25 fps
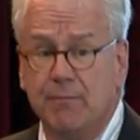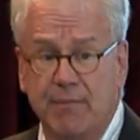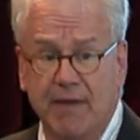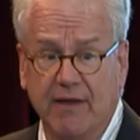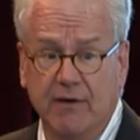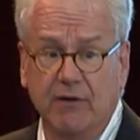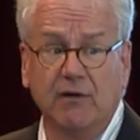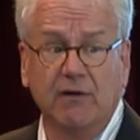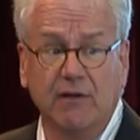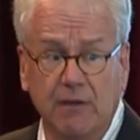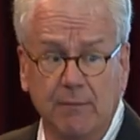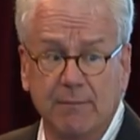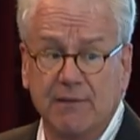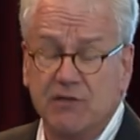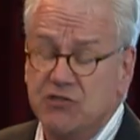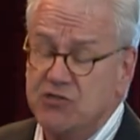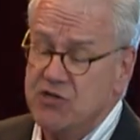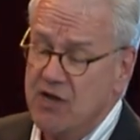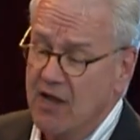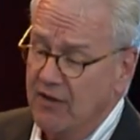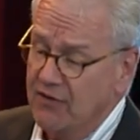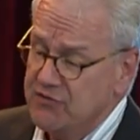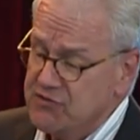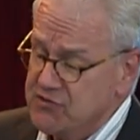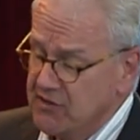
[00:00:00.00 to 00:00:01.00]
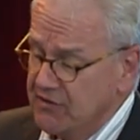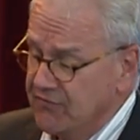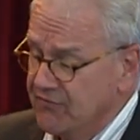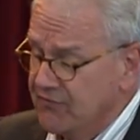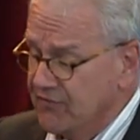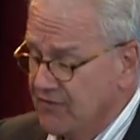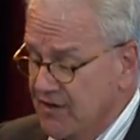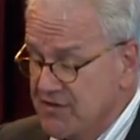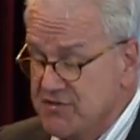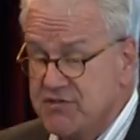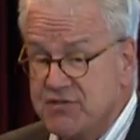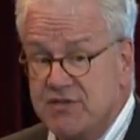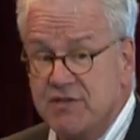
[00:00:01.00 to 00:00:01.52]
better, a little bit challenging
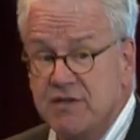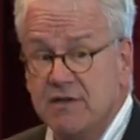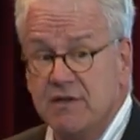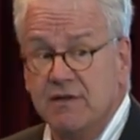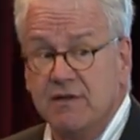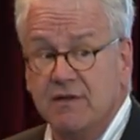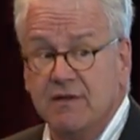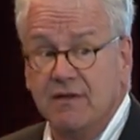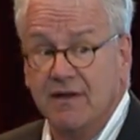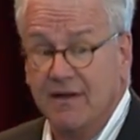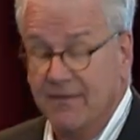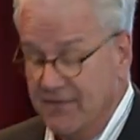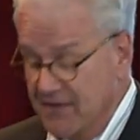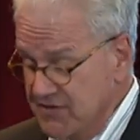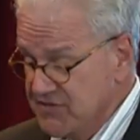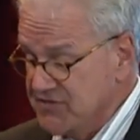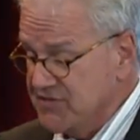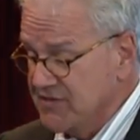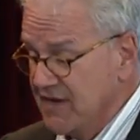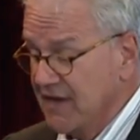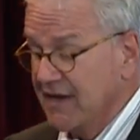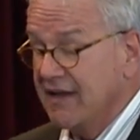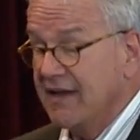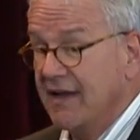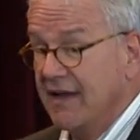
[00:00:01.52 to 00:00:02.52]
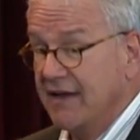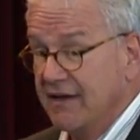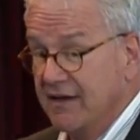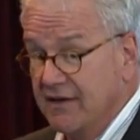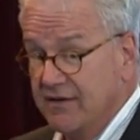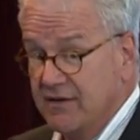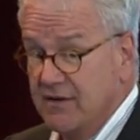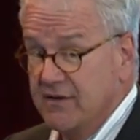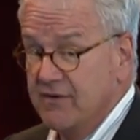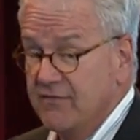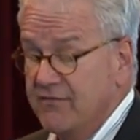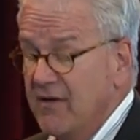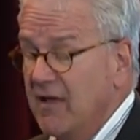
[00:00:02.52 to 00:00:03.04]
for us in this decade in
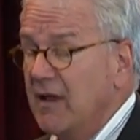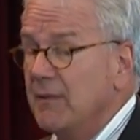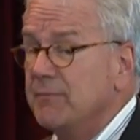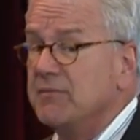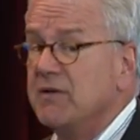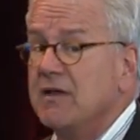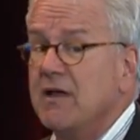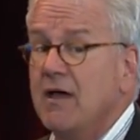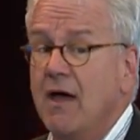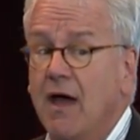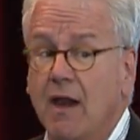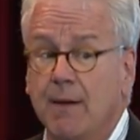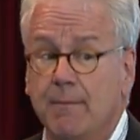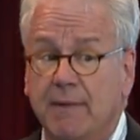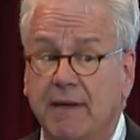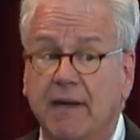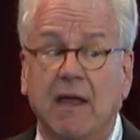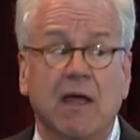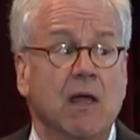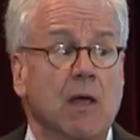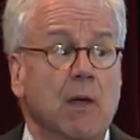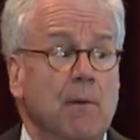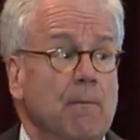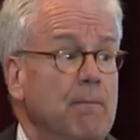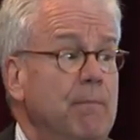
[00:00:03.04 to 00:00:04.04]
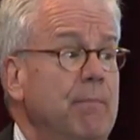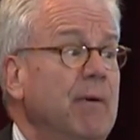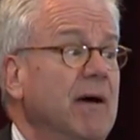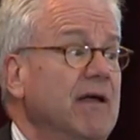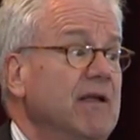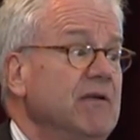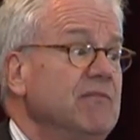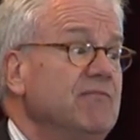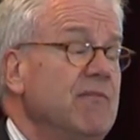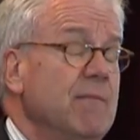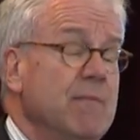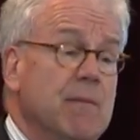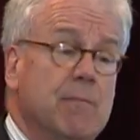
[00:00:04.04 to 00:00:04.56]
the developed economy,
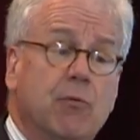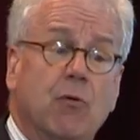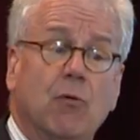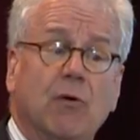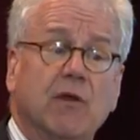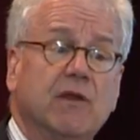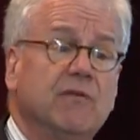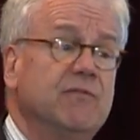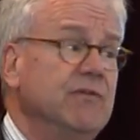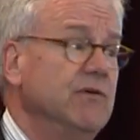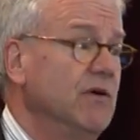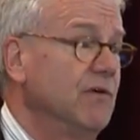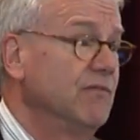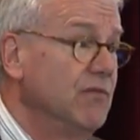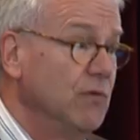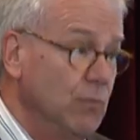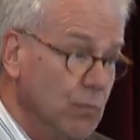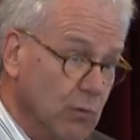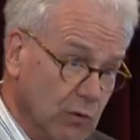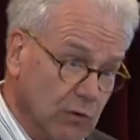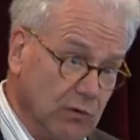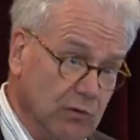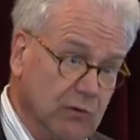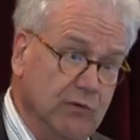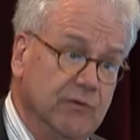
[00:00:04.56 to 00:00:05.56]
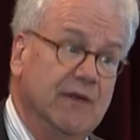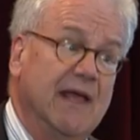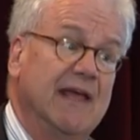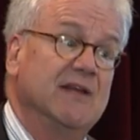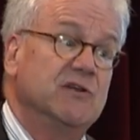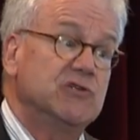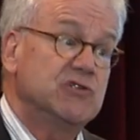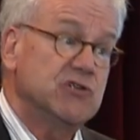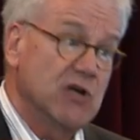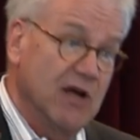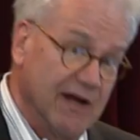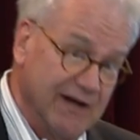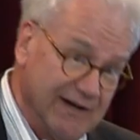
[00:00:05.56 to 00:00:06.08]
but from the point of view of the world and
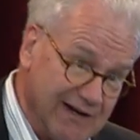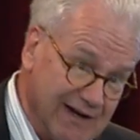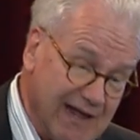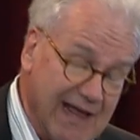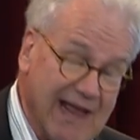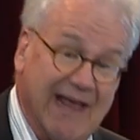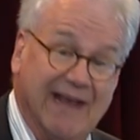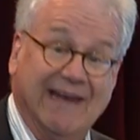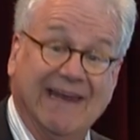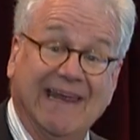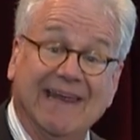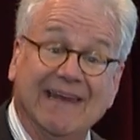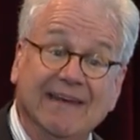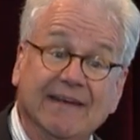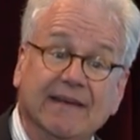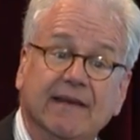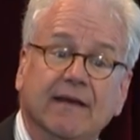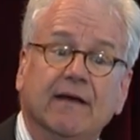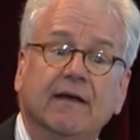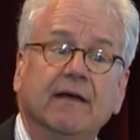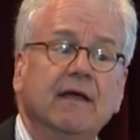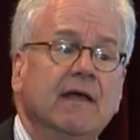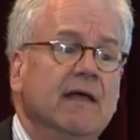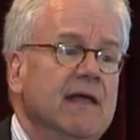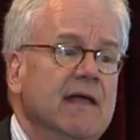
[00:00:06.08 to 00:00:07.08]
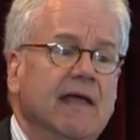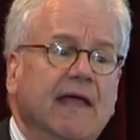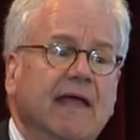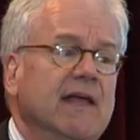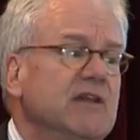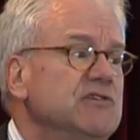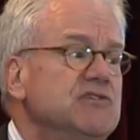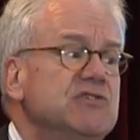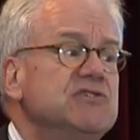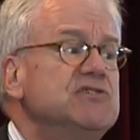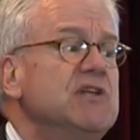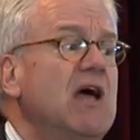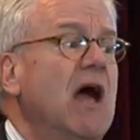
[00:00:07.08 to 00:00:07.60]
China and India,
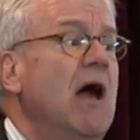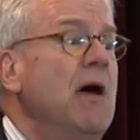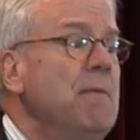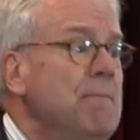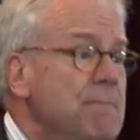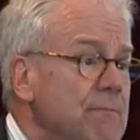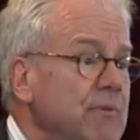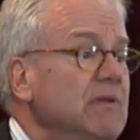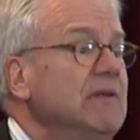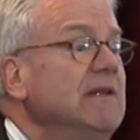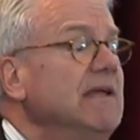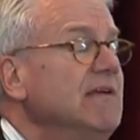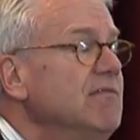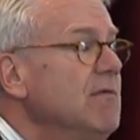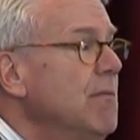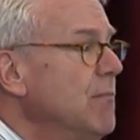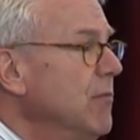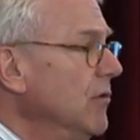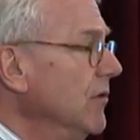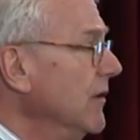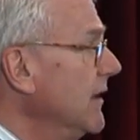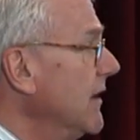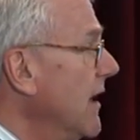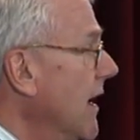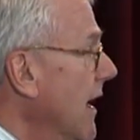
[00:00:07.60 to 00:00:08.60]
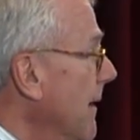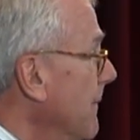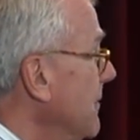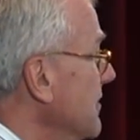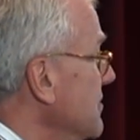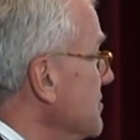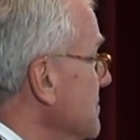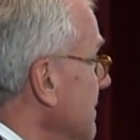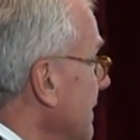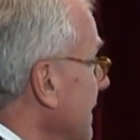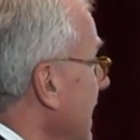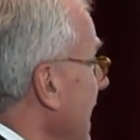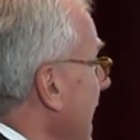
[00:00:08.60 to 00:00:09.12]
it's just unbelievable
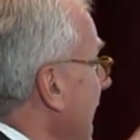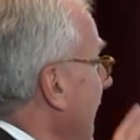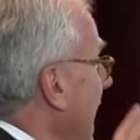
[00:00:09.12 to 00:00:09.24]
accomplishment